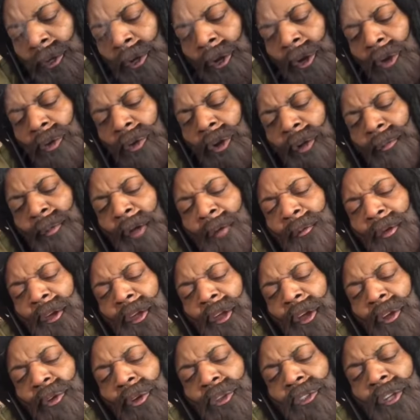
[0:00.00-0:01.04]
Well, me I make
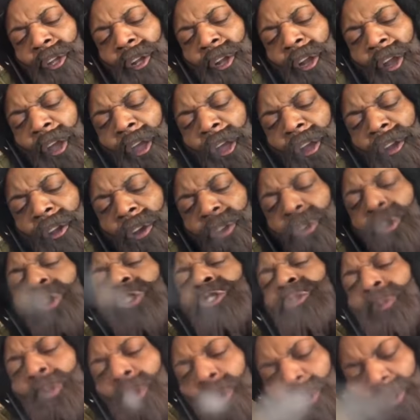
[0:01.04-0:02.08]
you know, so the lion no
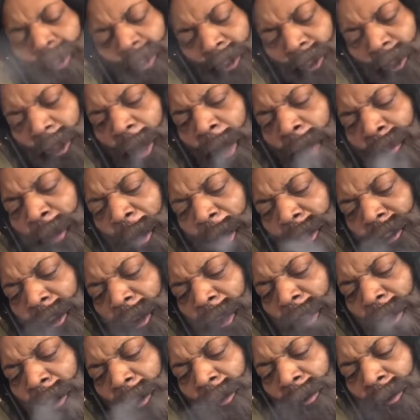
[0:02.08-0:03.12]
use boots. You hear me, I tell
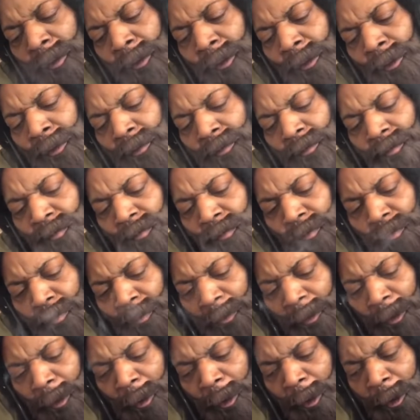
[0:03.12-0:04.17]
you.
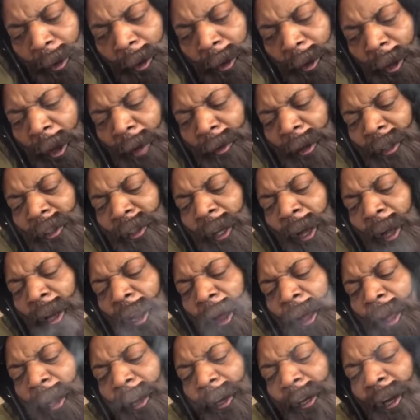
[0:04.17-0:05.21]
You ever see a
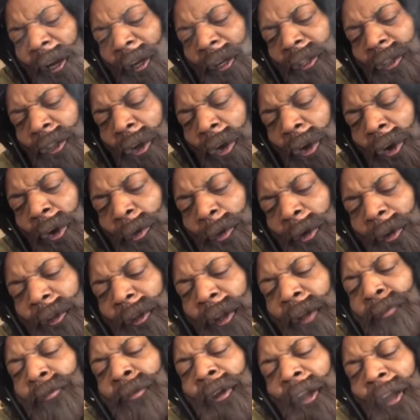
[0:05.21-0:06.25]
lion in the jungle with
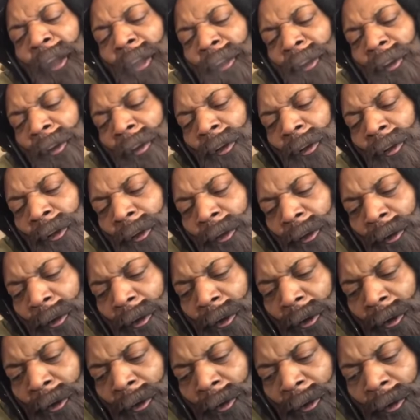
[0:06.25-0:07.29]
Timberland?
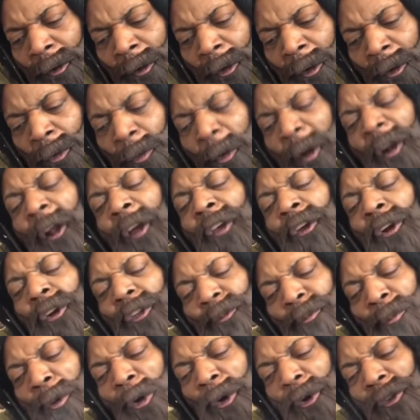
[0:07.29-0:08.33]
We no use
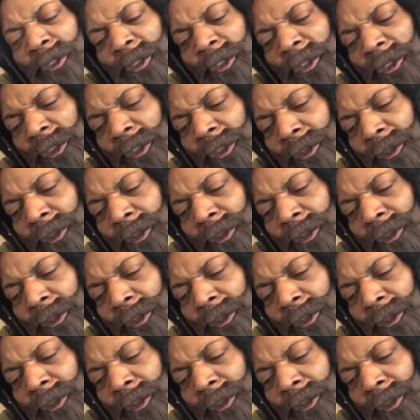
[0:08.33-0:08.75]
boots.